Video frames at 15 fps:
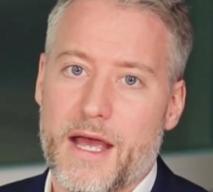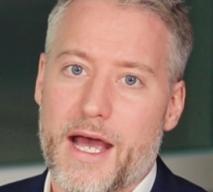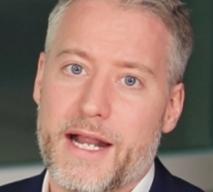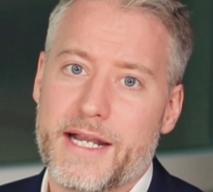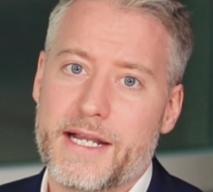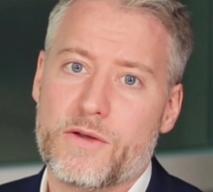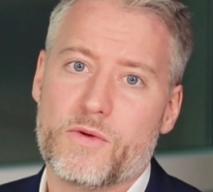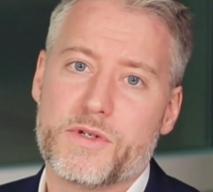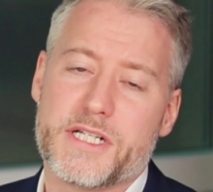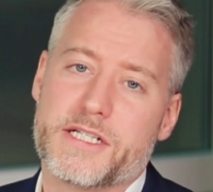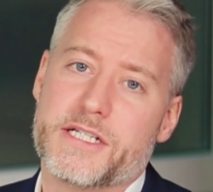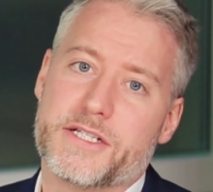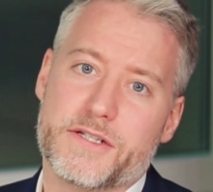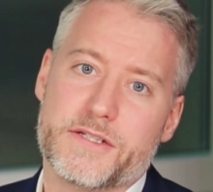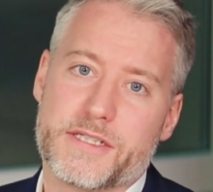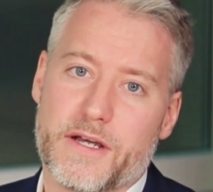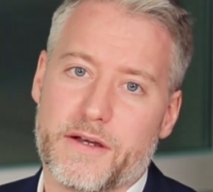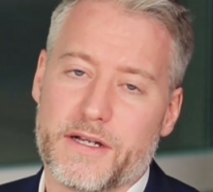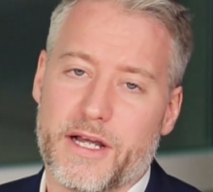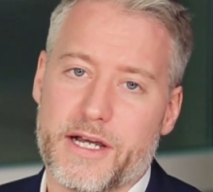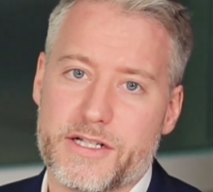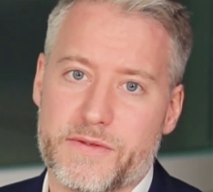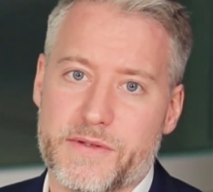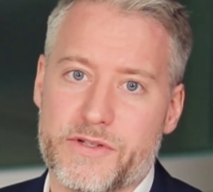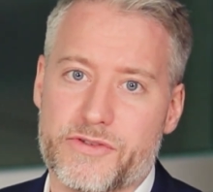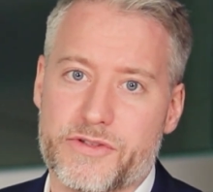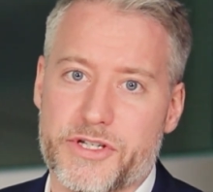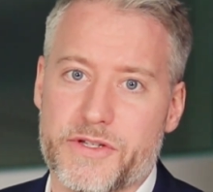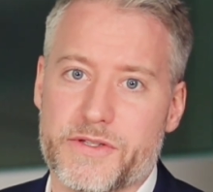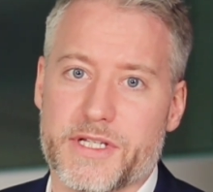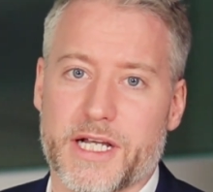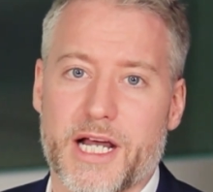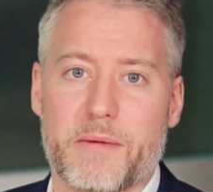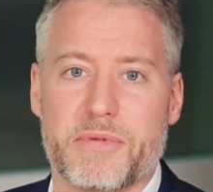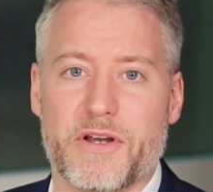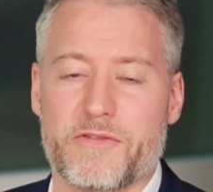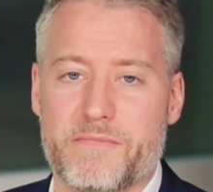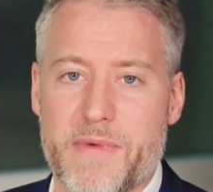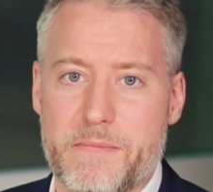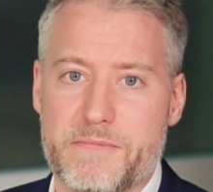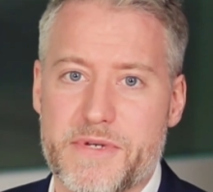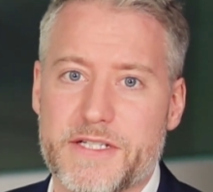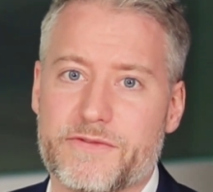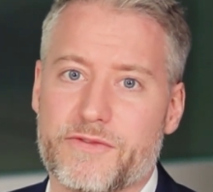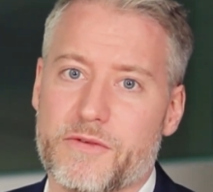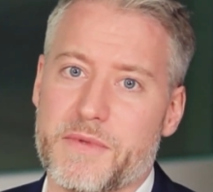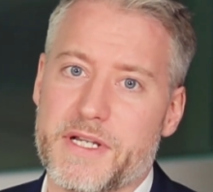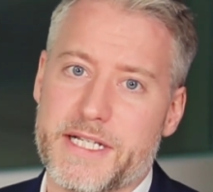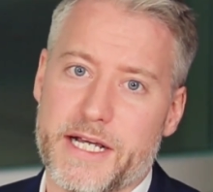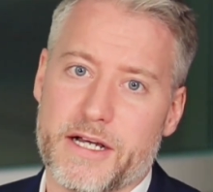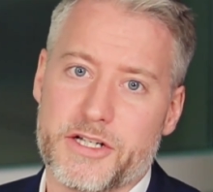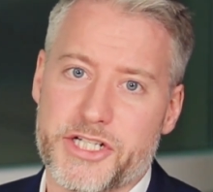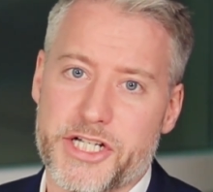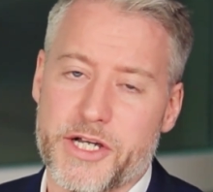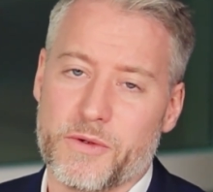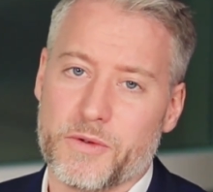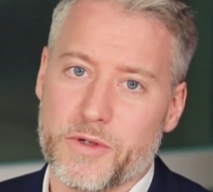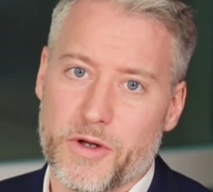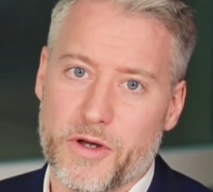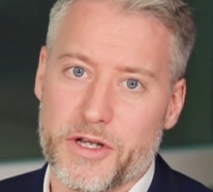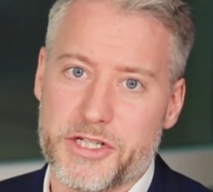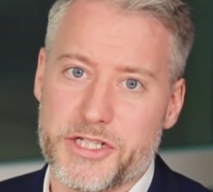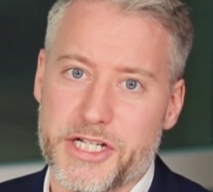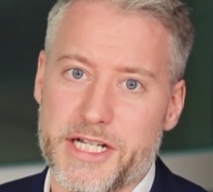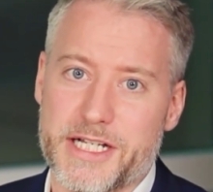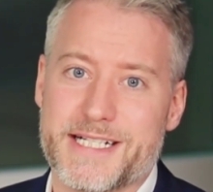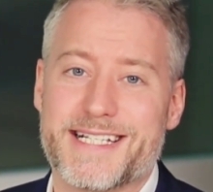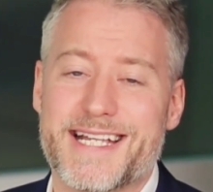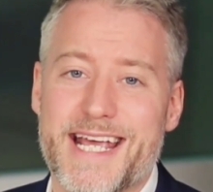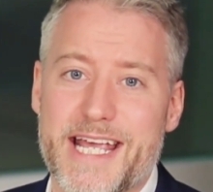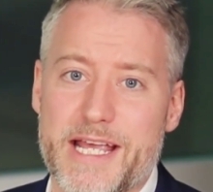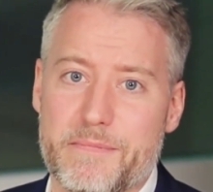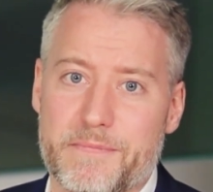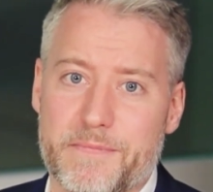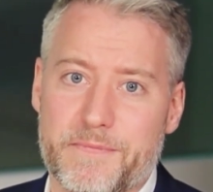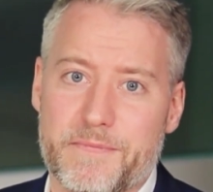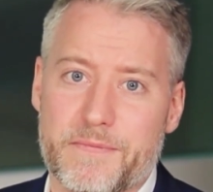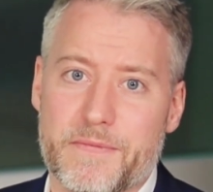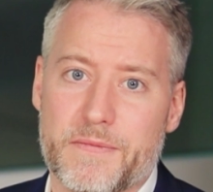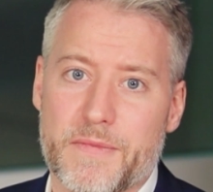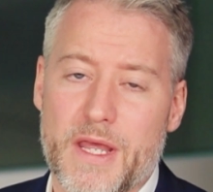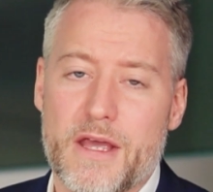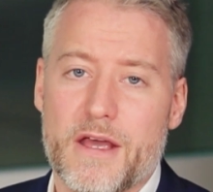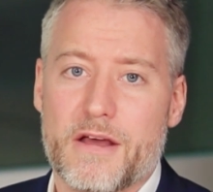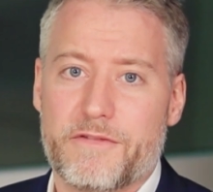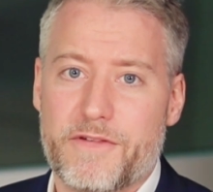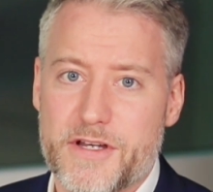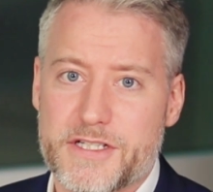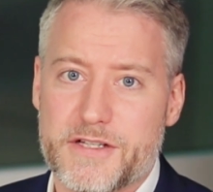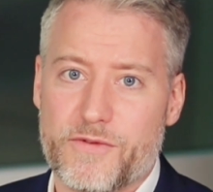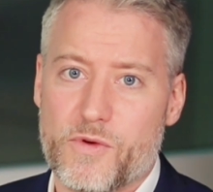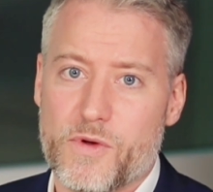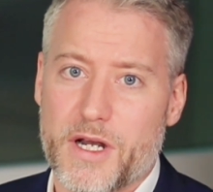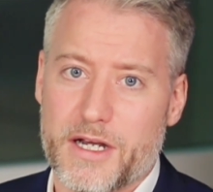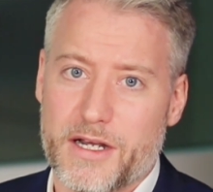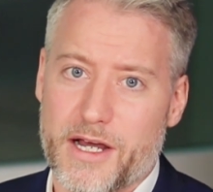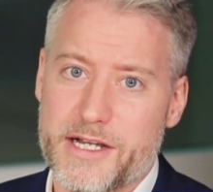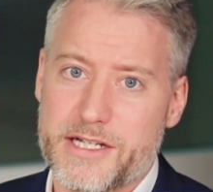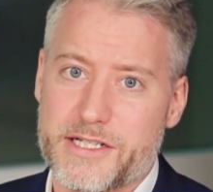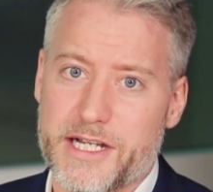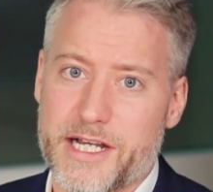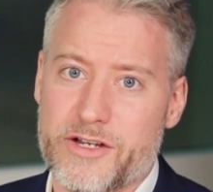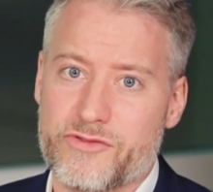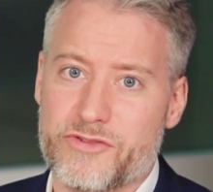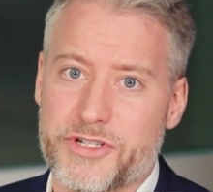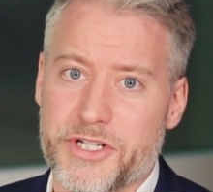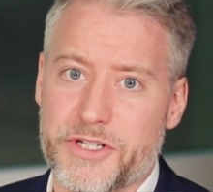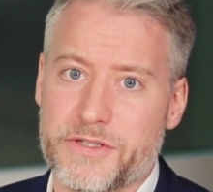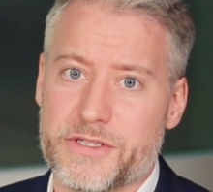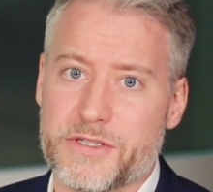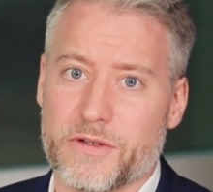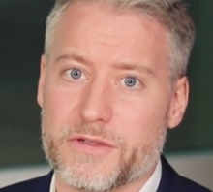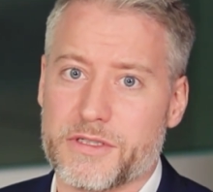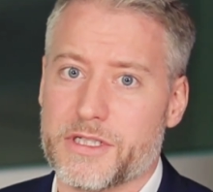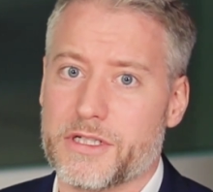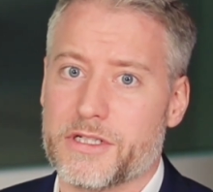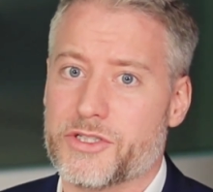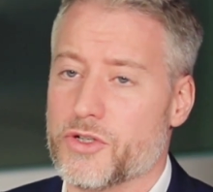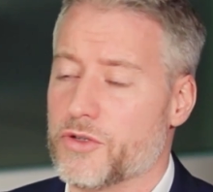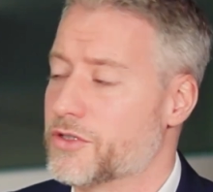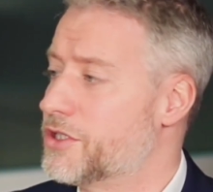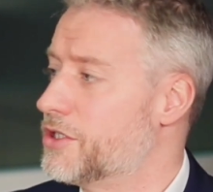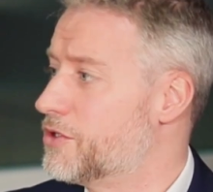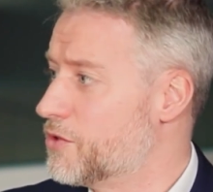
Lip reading: And in order to do so, I'd like to introduce a couple of members from the DRG Oncology team. First of all, I'd like to introduce Dr. Josh